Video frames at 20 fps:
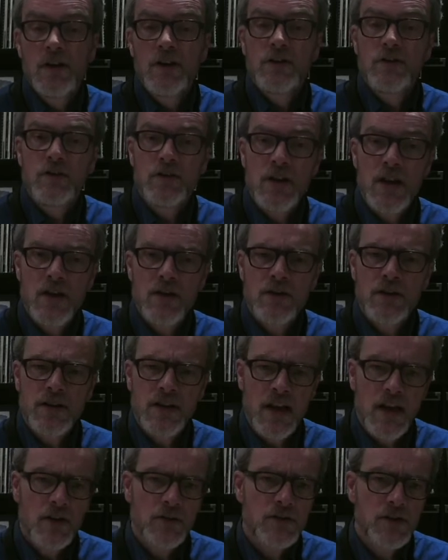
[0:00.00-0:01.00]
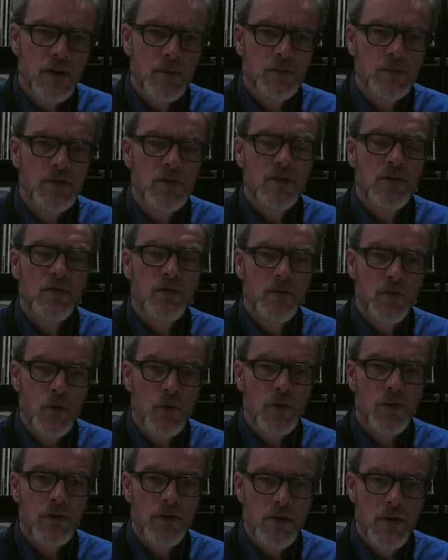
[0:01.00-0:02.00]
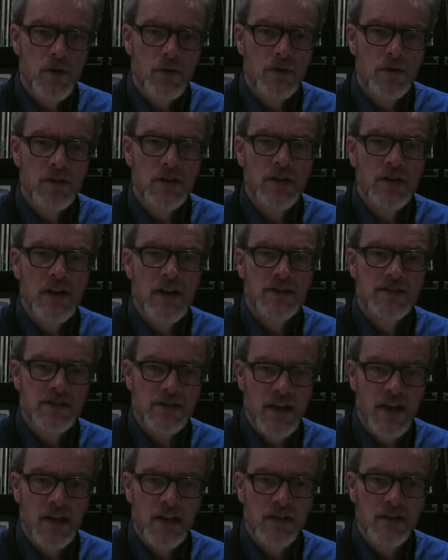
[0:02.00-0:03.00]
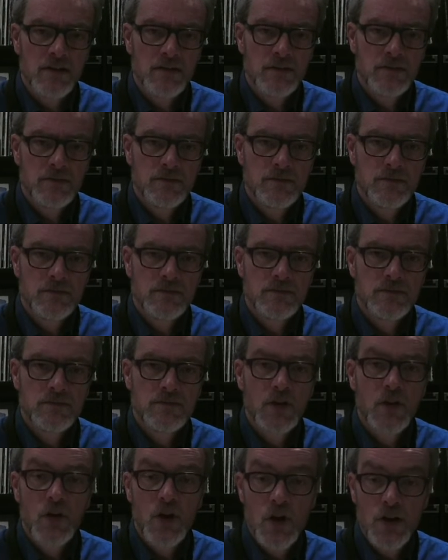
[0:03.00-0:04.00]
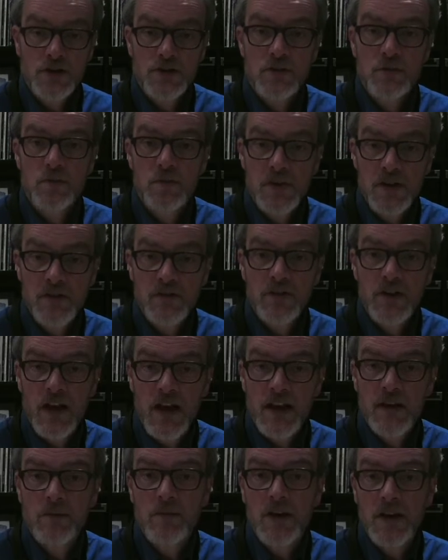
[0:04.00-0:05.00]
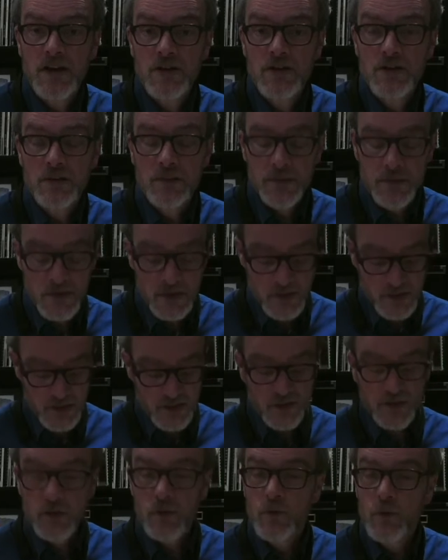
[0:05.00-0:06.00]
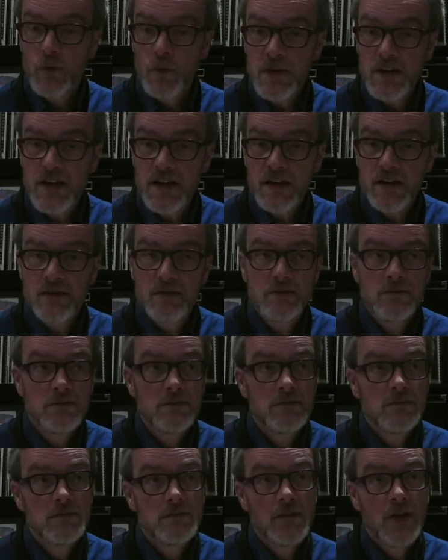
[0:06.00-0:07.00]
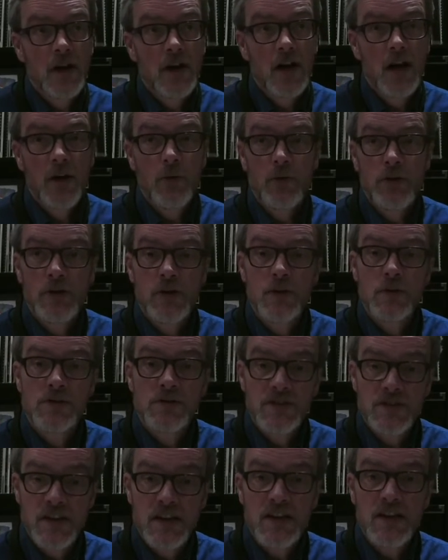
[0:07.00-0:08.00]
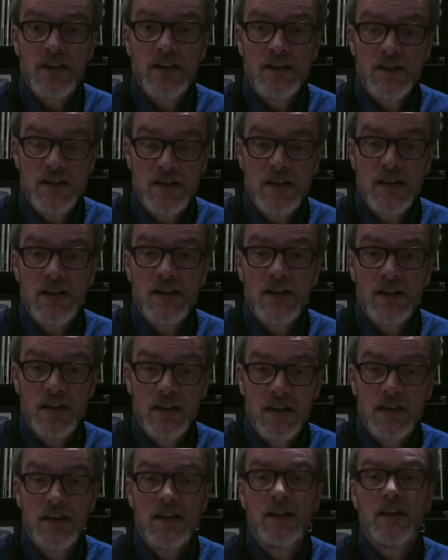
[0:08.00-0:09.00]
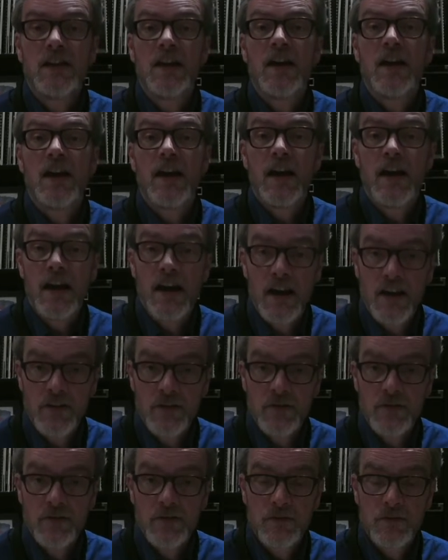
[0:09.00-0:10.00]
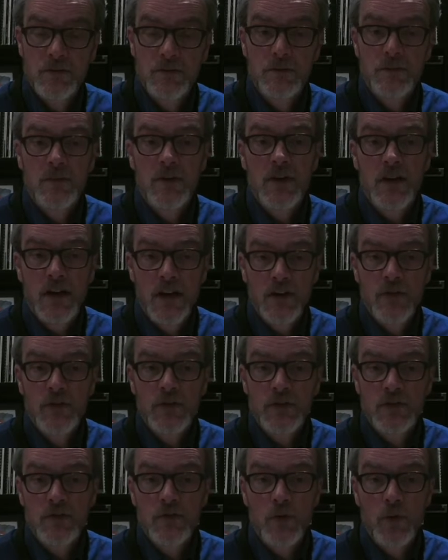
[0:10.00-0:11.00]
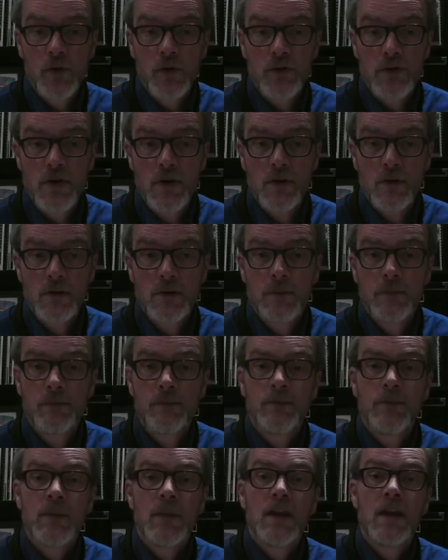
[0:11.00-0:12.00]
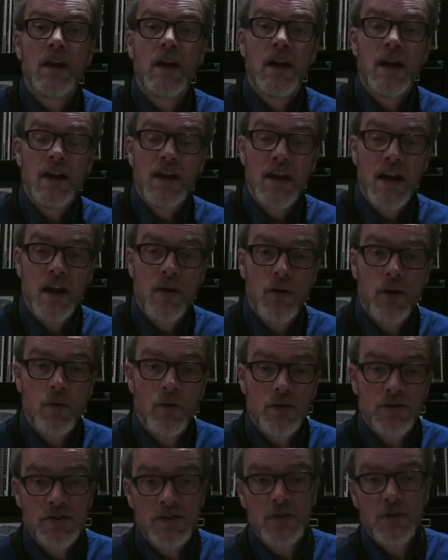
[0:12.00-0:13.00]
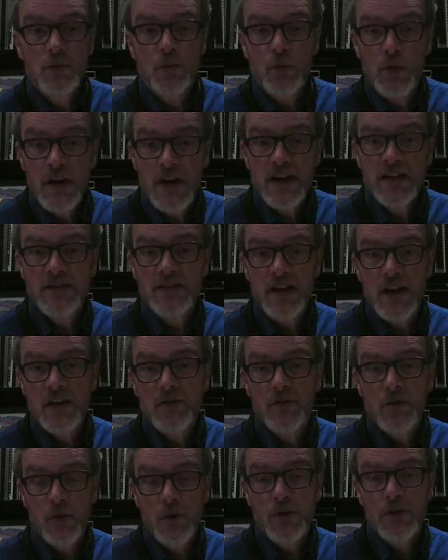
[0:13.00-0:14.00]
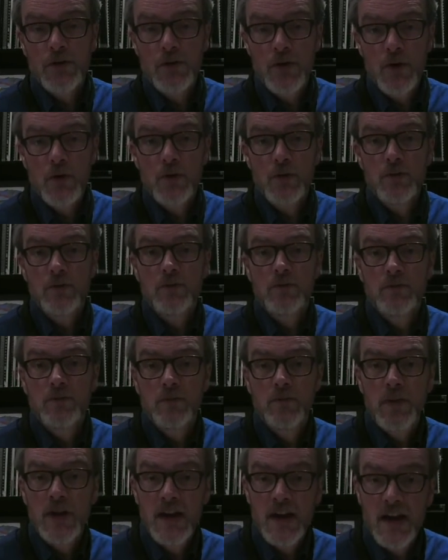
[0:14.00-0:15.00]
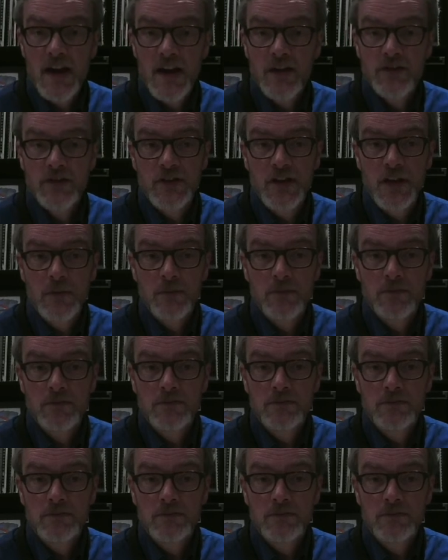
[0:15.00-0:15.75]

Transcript: So now count up to the fourth note in that scale, concert B flat major. So for me, I would go C, D, E, F. F is the fourth note. Now I want you to raise that fourth note by a half step.